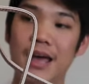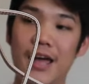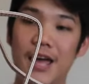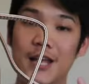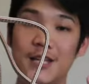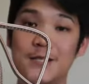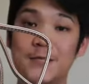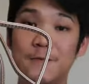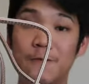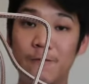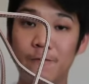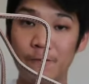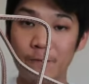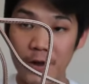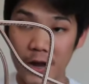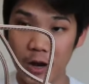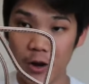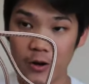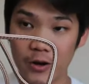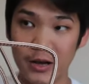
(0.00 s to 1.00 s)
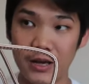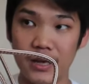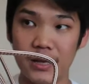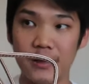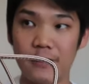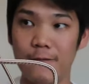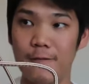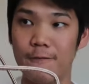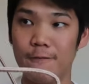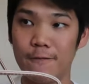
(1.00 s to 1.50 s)
it's
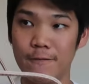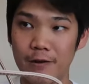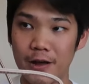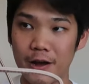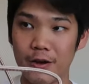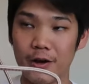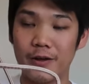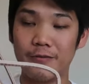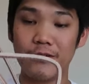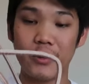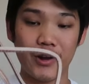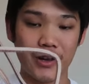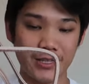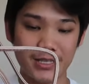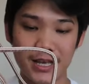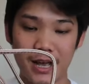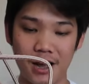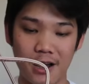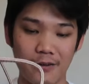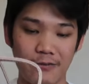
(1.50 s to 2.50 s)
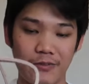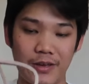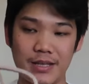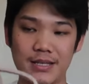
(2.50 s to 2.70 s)
very, very, very tough.